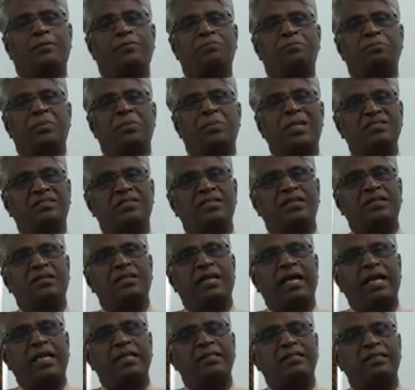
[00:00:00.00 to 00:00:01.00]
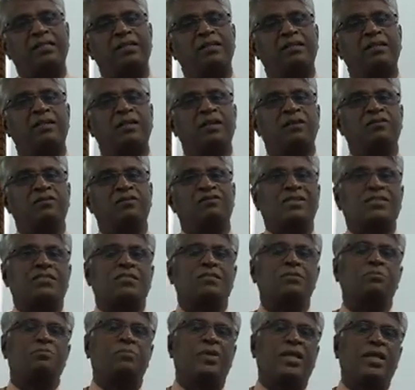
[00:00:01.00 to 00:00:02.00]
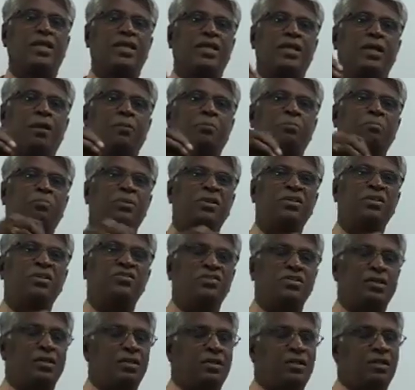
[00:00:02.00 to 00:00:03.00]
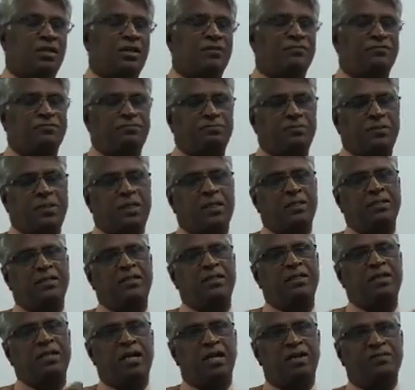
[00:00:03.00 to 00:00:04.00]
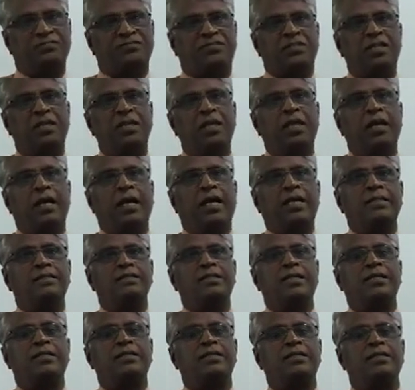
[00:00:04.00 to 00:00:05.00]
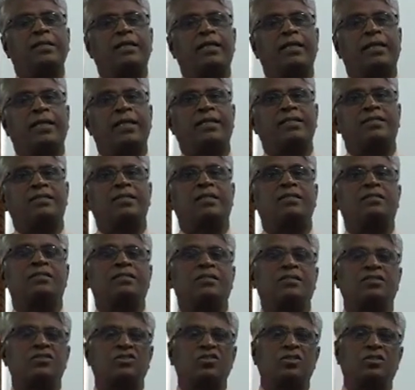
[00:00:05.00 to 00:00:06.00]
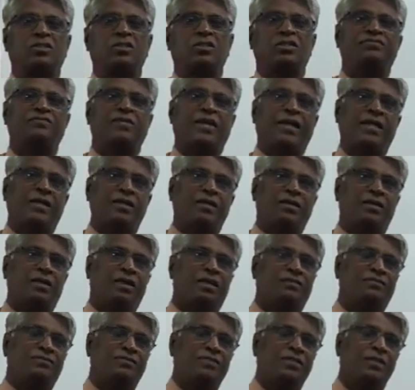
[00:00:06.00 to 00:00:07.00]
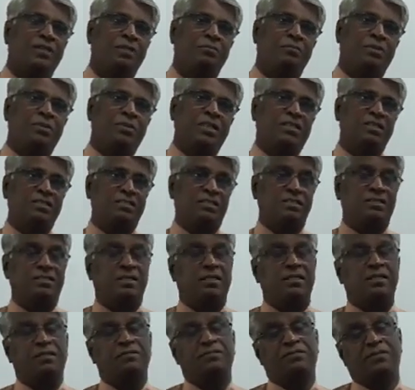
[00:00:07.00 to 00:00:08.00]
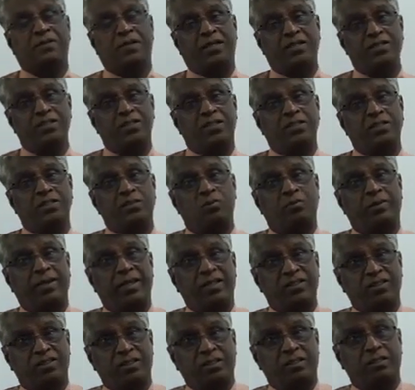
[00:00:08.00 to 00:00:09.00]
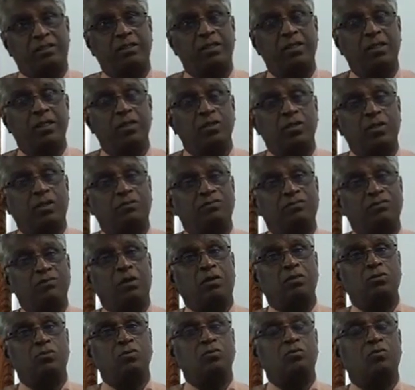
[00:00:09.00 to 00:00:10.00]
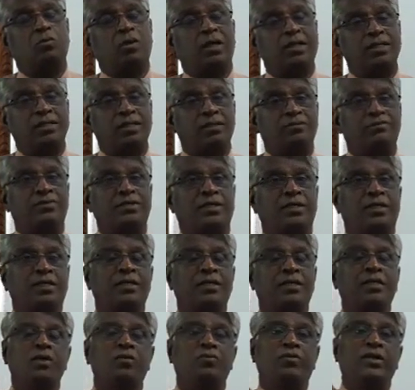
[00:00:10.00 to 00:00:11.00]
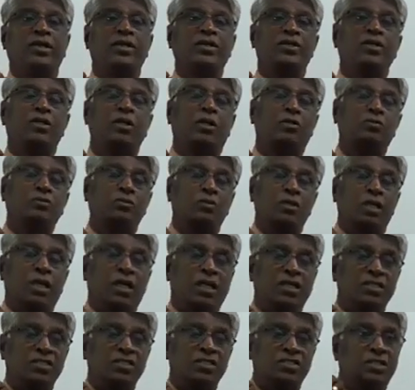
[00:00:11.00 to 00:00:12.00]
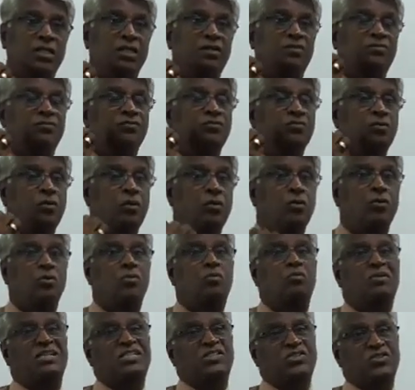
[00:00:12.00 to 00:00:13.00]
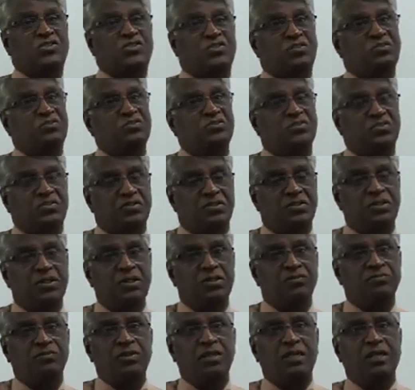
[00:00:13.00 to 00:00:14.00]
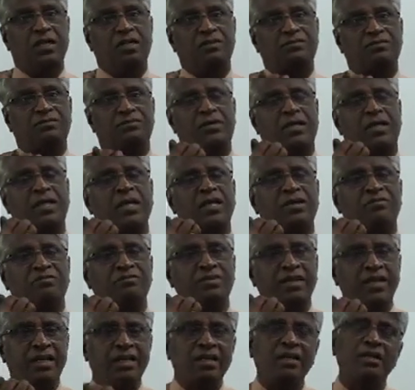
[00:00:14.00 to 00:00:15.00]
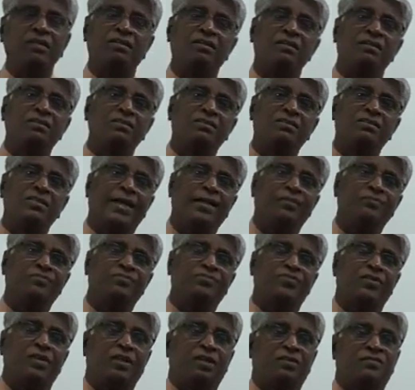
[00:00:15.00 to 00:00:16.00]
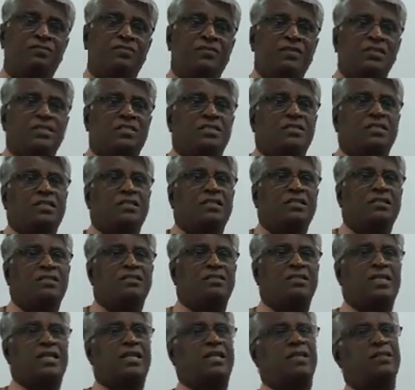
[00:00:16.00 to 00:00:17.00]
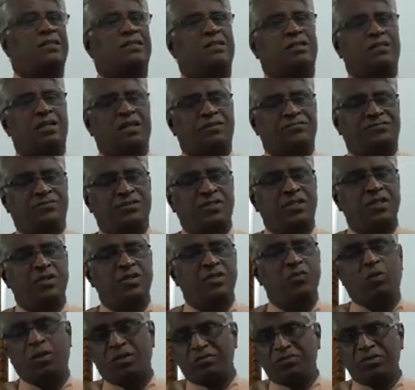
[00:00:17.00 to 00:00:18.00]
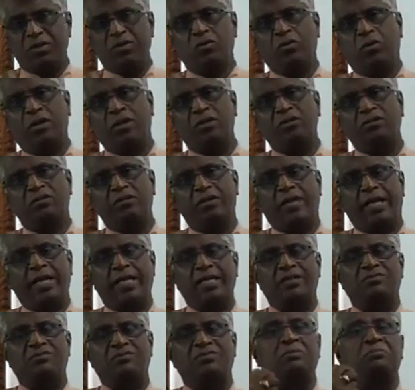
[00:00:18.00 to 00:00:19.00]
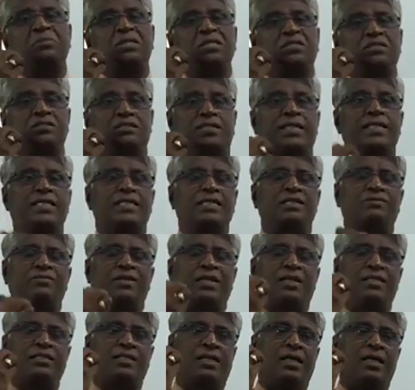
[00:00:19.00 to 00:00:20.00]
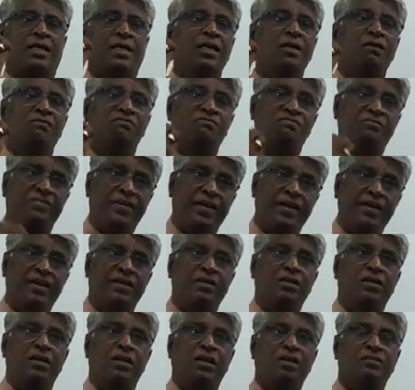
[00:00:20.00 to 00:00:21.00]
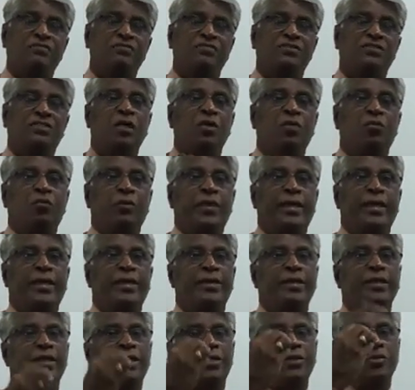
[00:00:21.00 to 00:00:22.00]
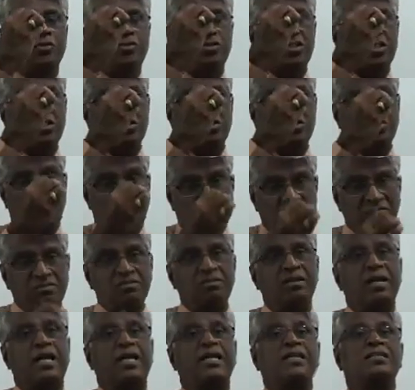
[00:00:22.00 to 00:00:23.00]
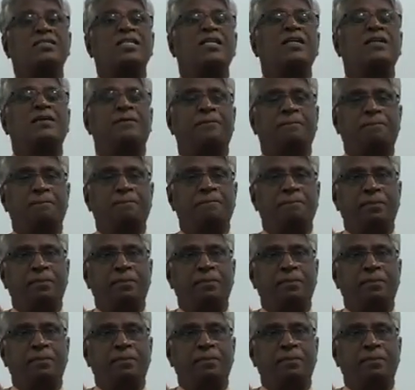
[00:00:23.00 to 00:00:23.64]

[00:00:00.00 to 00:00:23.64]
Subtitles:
précis writing, first make a précis rough draft and then correct it into a fair draft. But this is a different situation. You have got 1 hour where you have to answer 4 questions. We have very little time for a first and a second draft. What you are going to write will be straight away the fair draft, where you start writing